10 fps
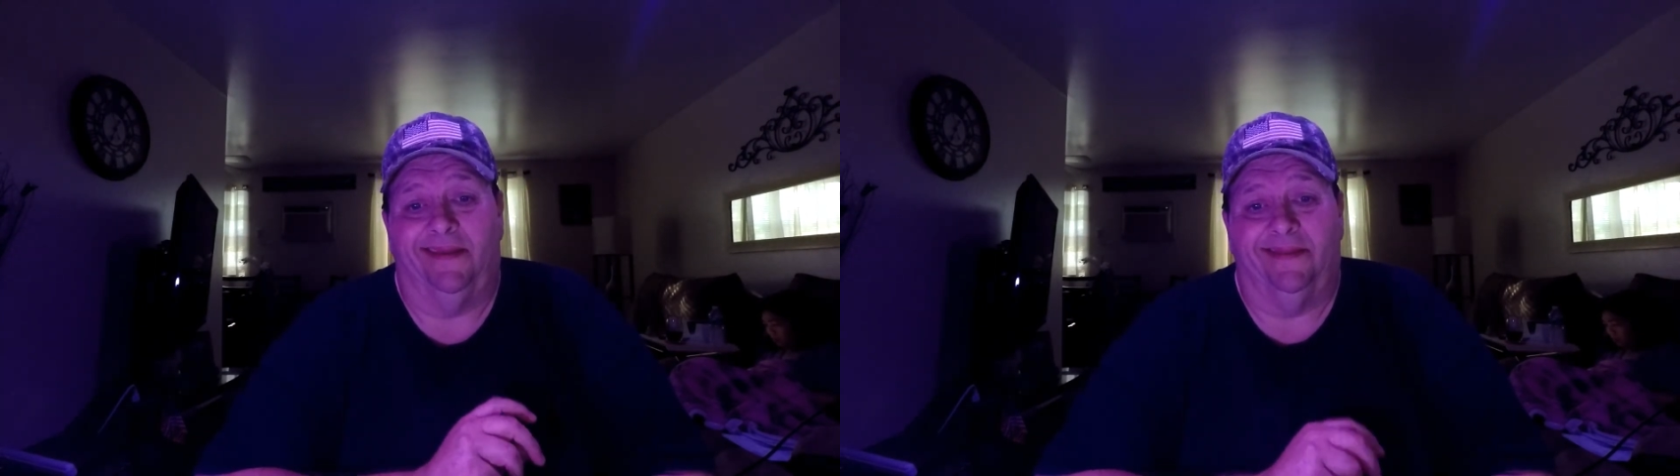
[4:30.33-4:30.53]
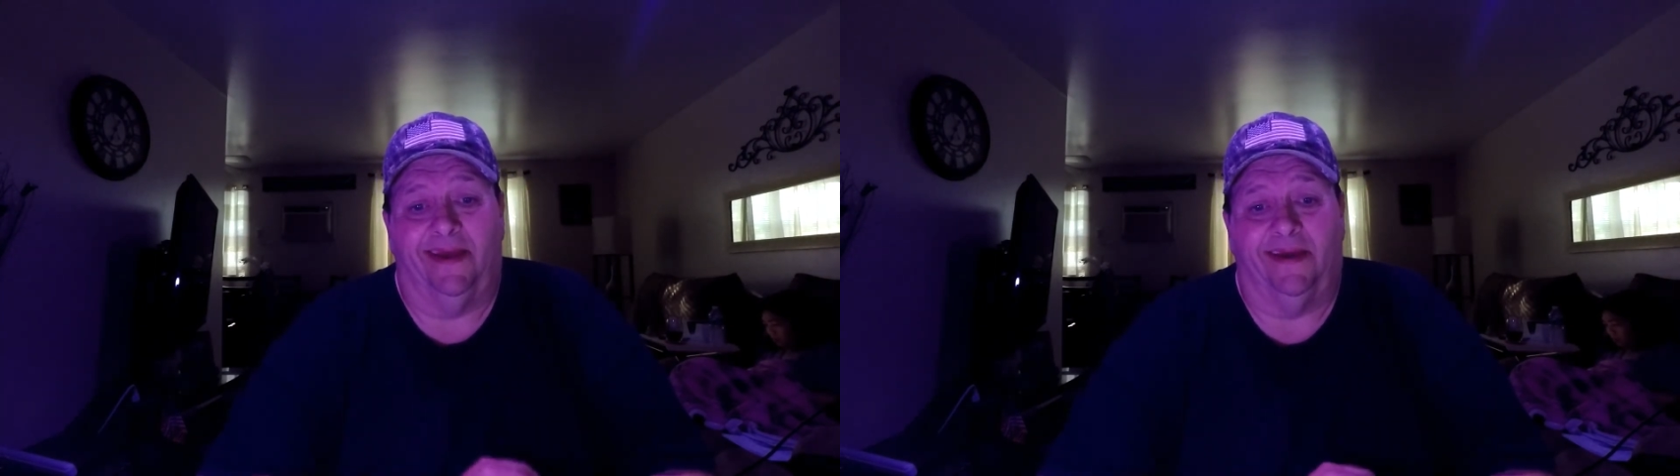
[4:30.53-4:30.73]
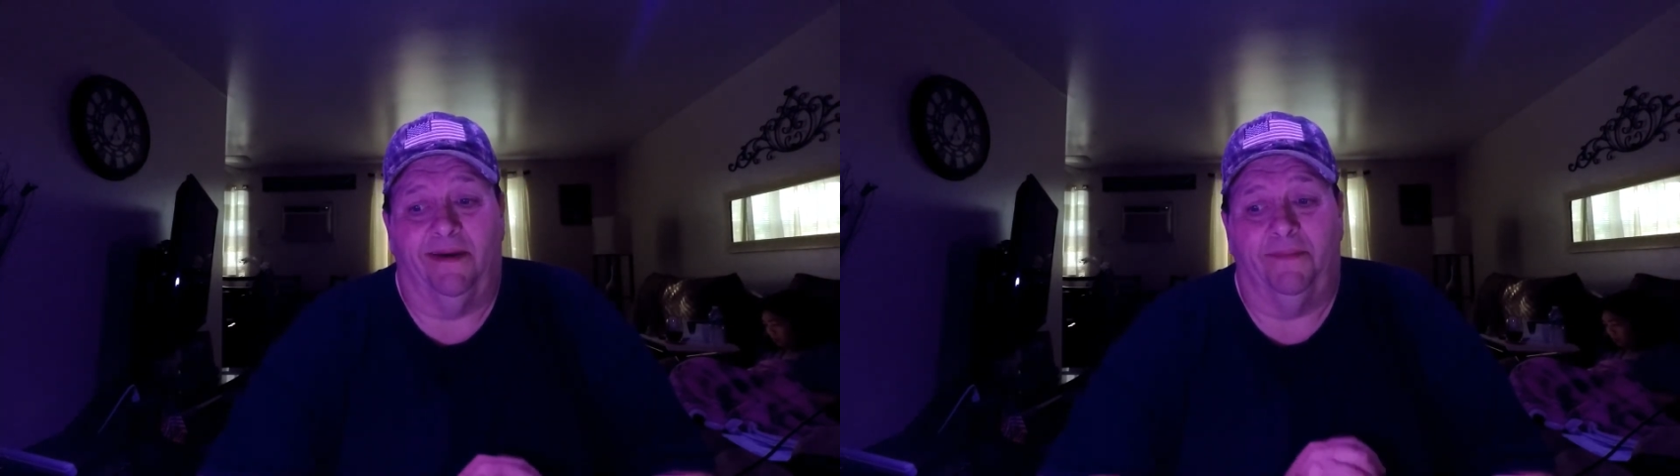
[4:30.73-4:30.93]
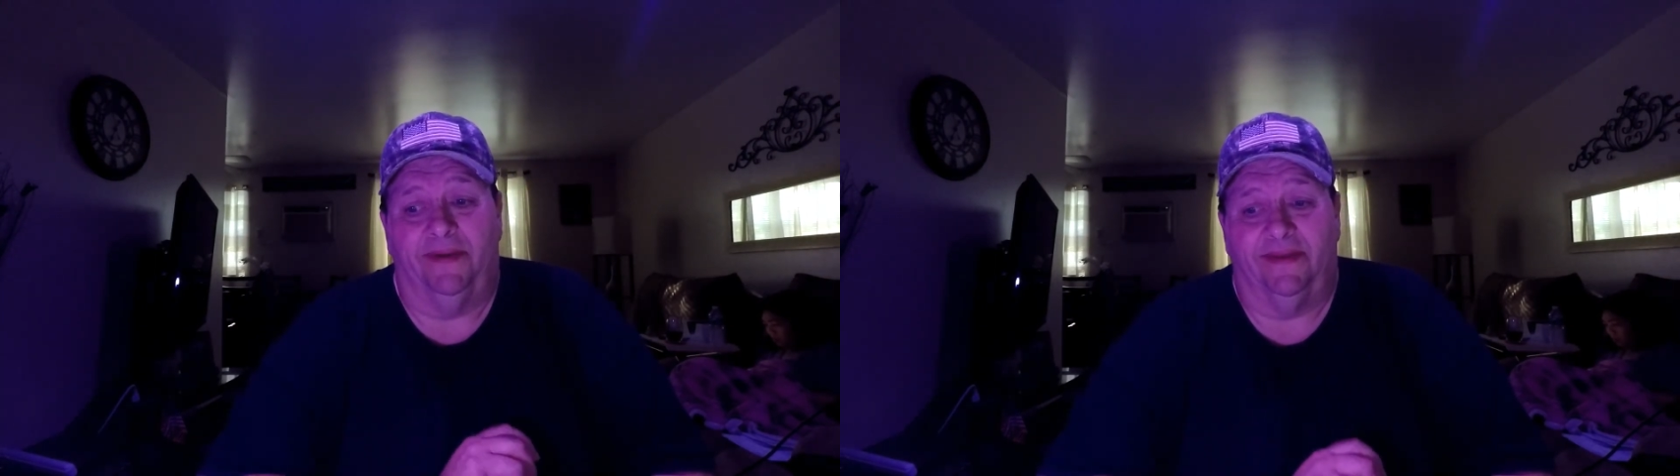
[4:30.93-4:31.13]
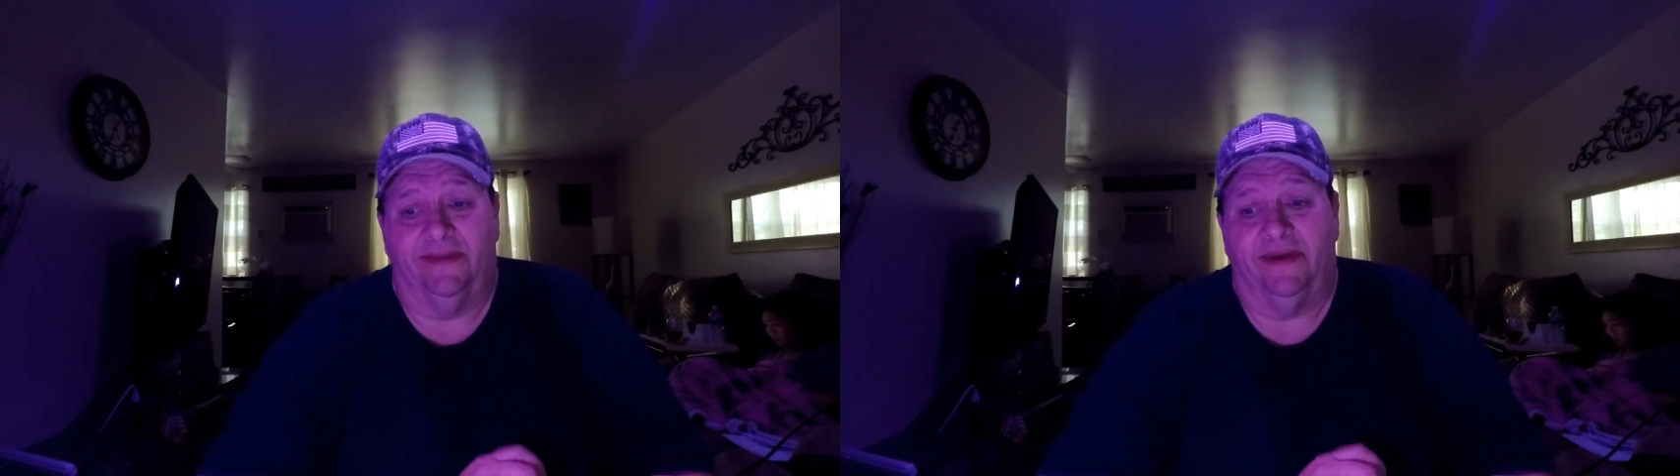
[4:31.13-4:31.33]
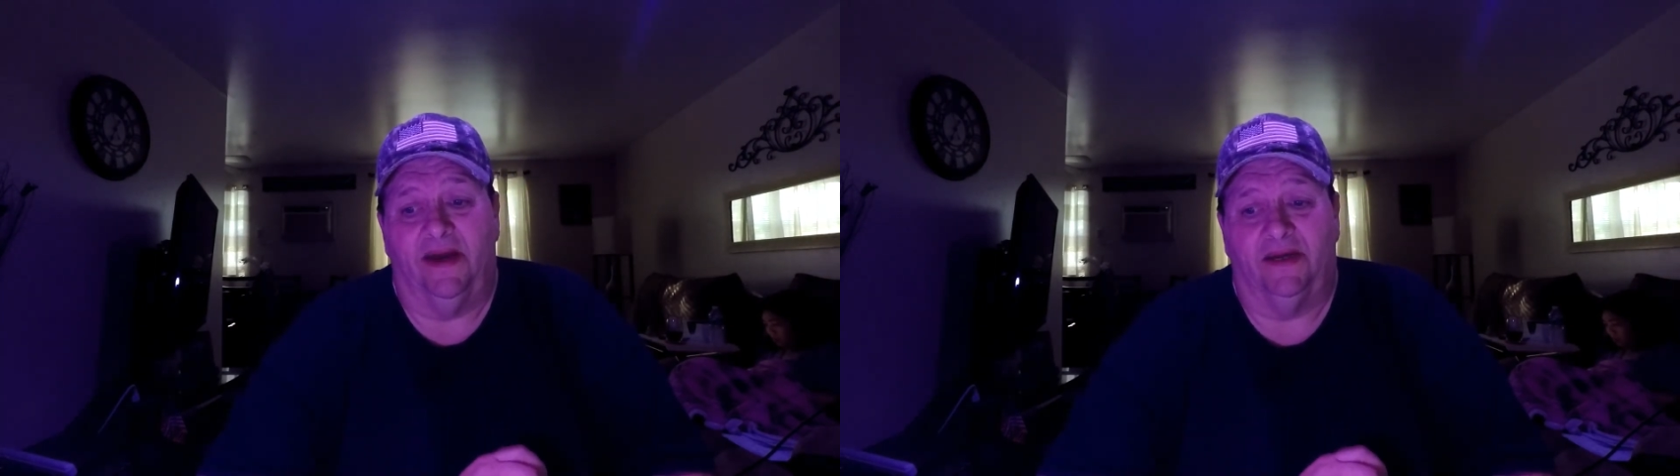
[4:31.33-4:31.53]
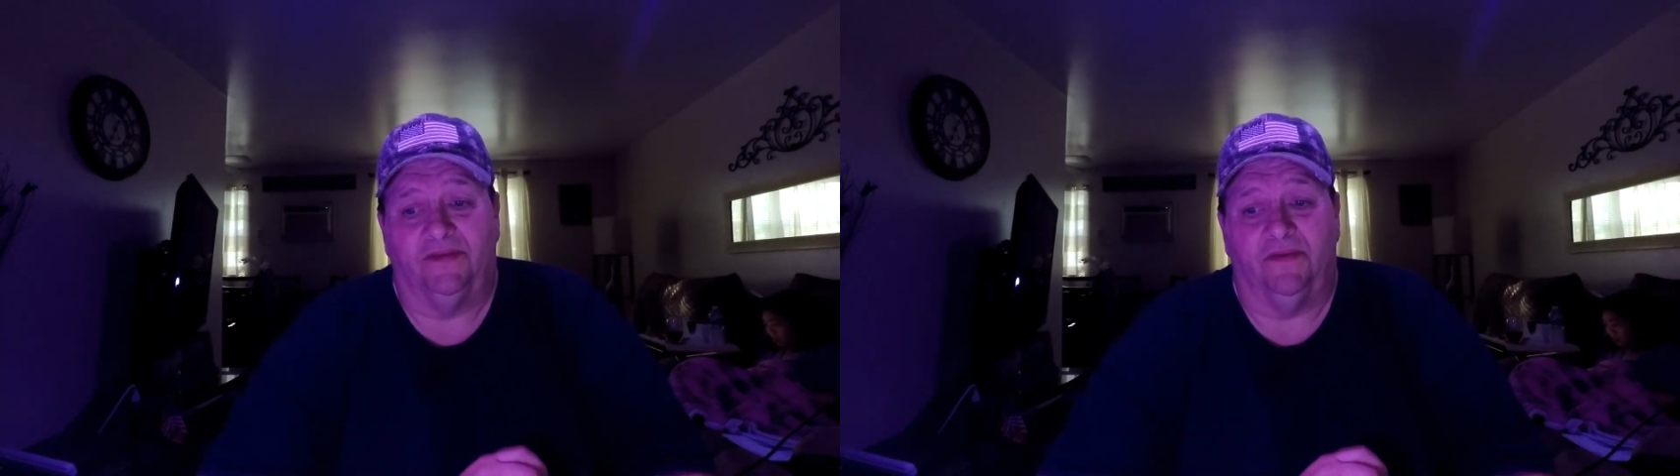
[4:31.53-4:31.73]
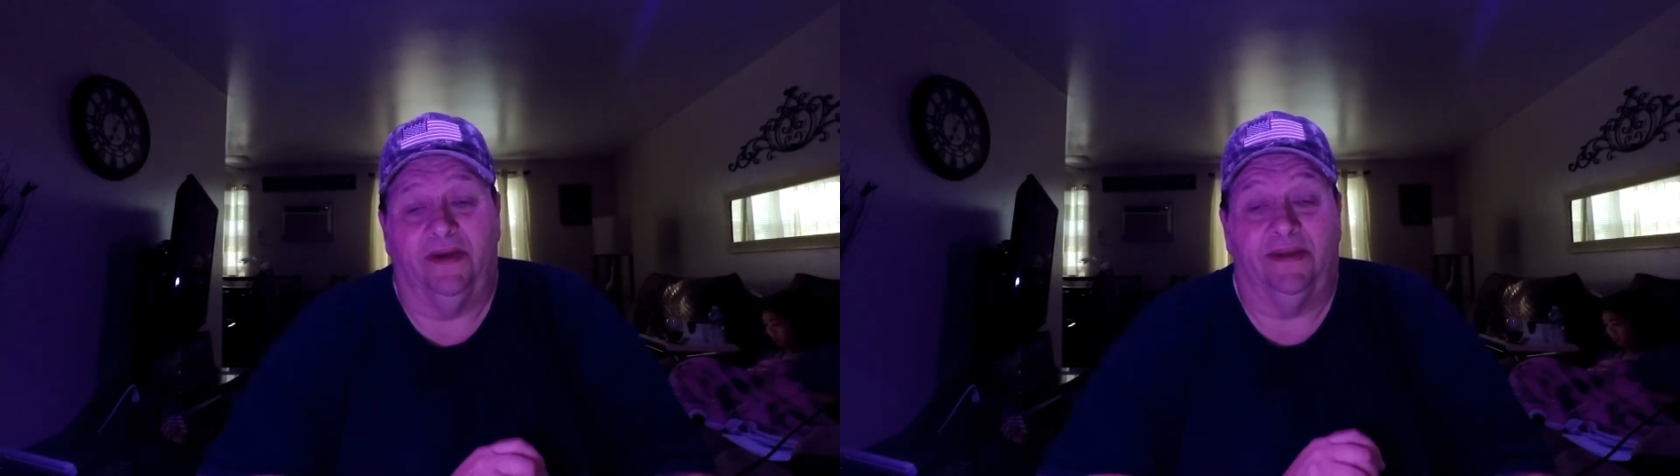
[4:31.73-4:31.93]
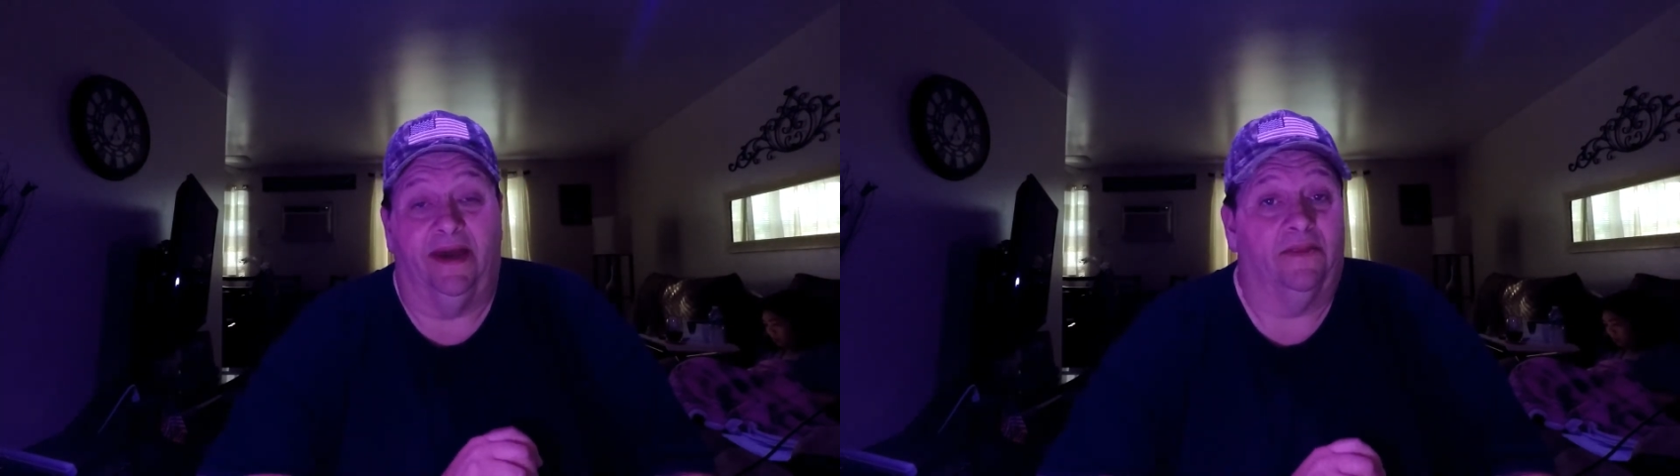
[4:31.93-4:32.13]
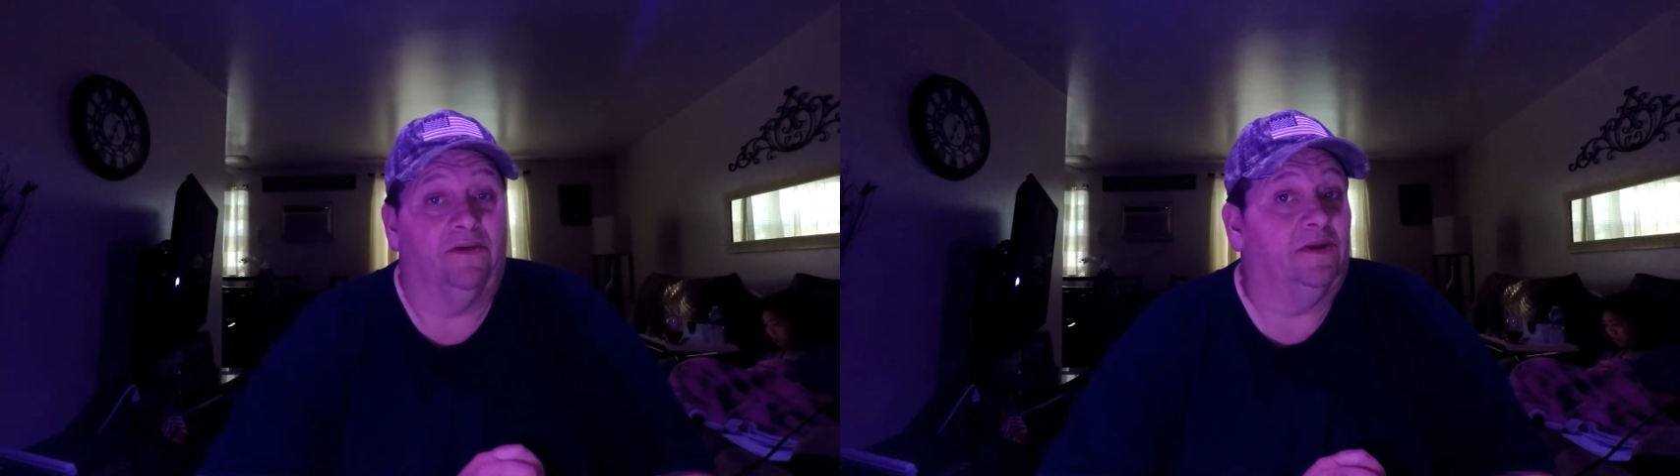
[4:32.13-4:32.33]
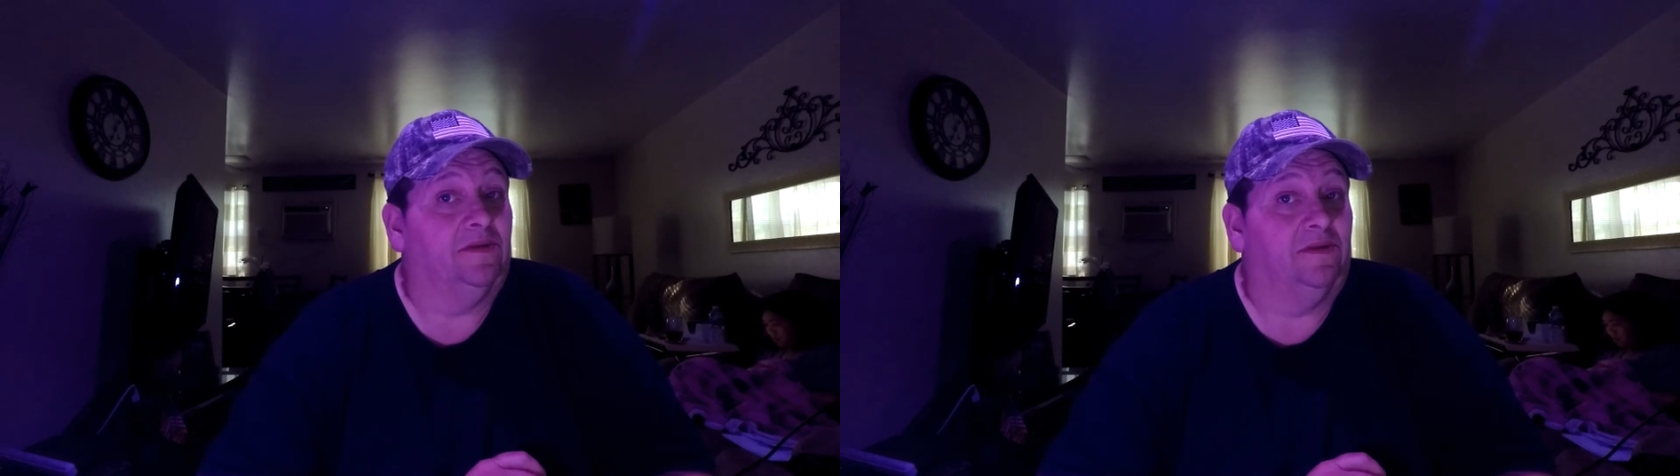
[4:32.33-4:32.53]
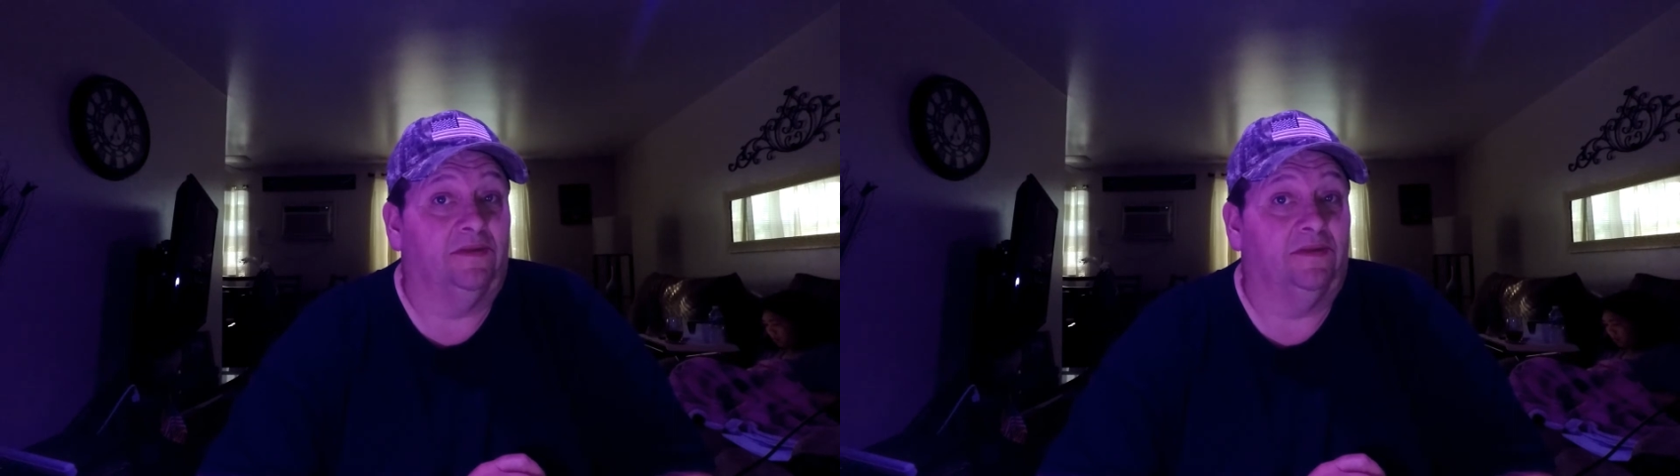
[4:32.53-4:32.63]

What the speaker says: they come into the country and now they're a